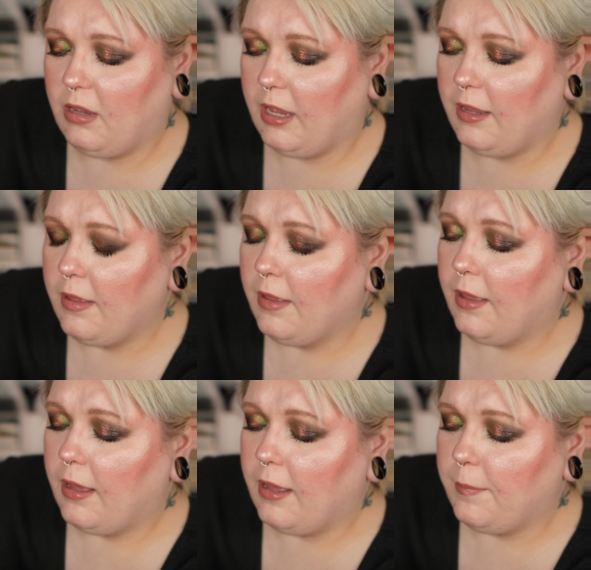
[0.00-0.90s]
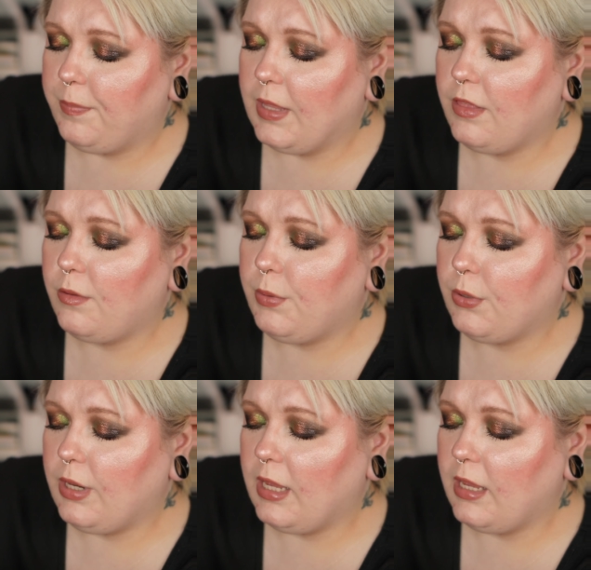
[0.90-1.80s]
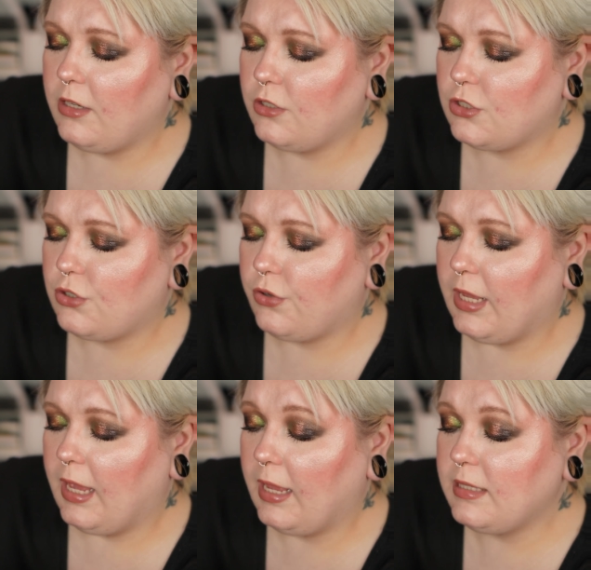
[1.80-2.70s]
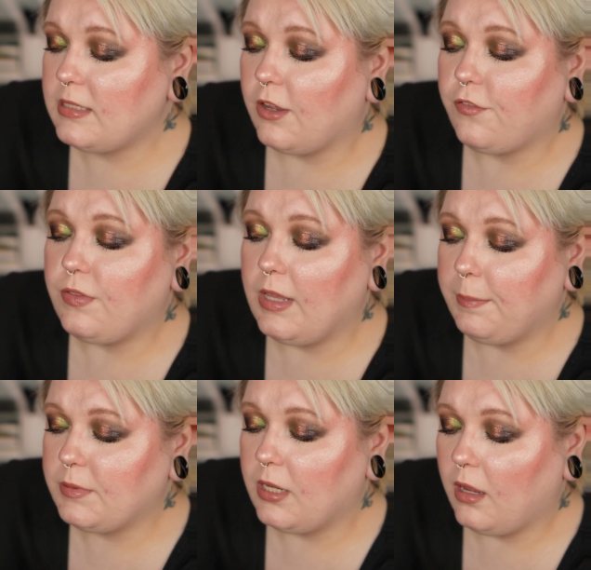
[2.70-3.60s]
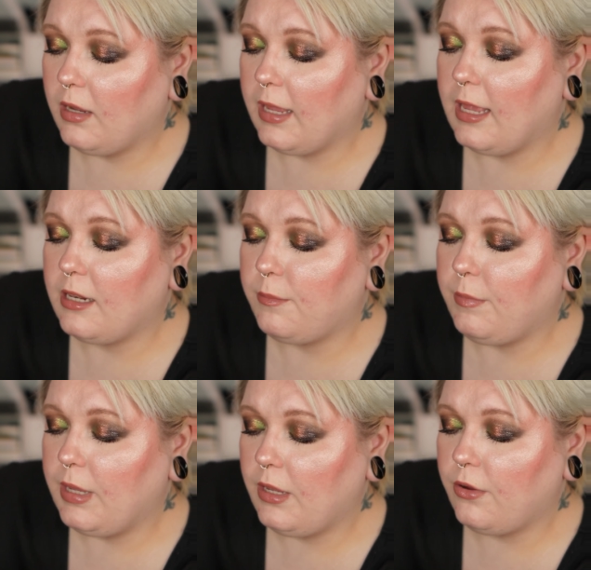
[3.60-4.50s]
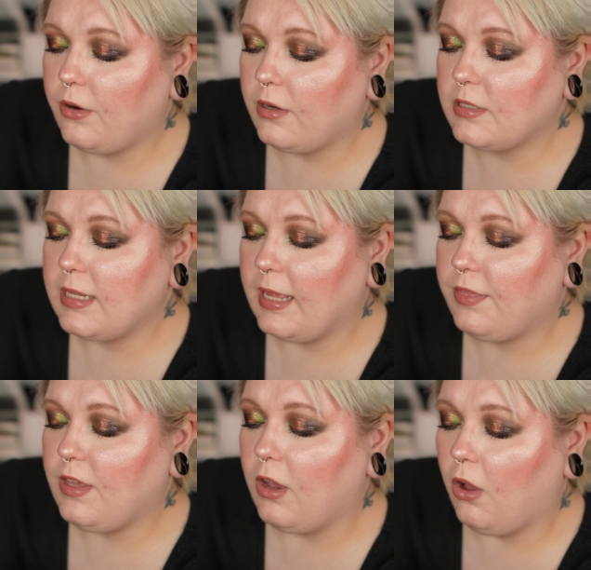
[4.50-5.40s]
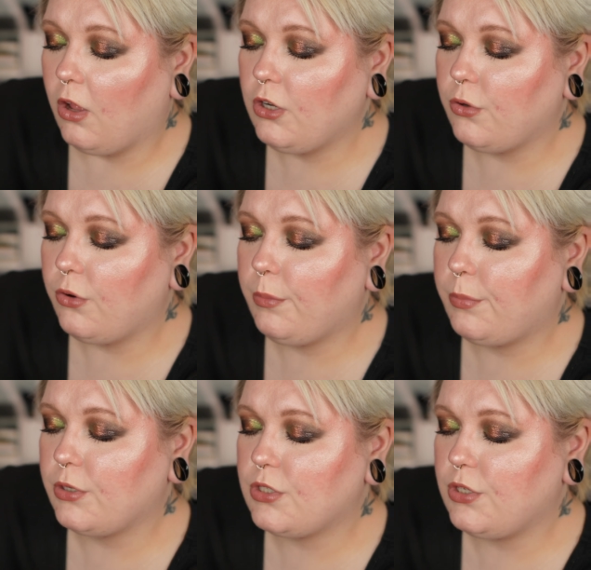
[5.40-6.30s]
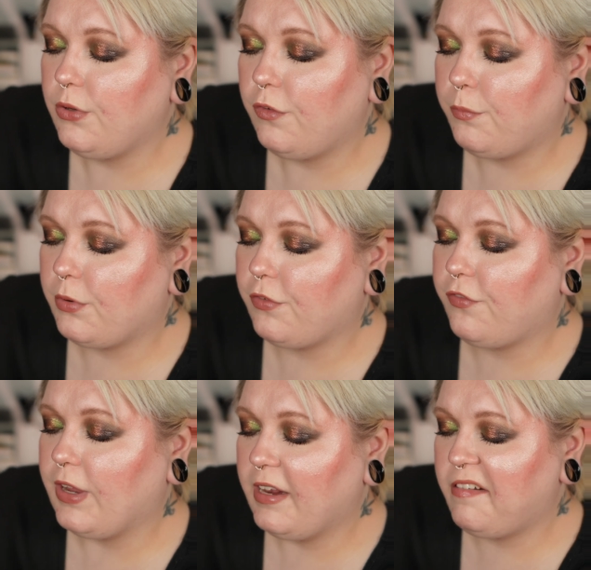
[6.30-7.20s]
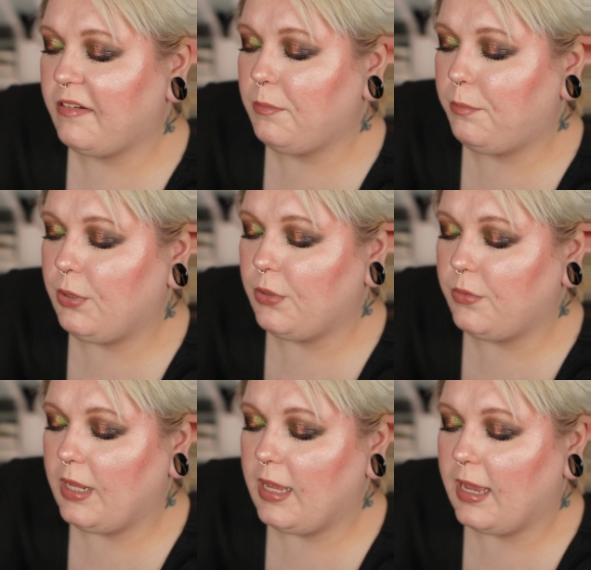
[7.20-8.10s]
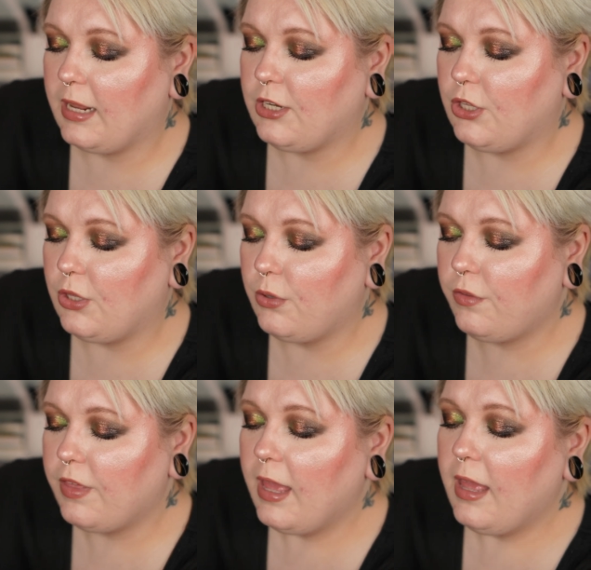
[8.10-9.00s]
in the beauty industry, hints of Nip Tuck and Mean Girls, and the ongoing pursuit of perfection, beauty, and youth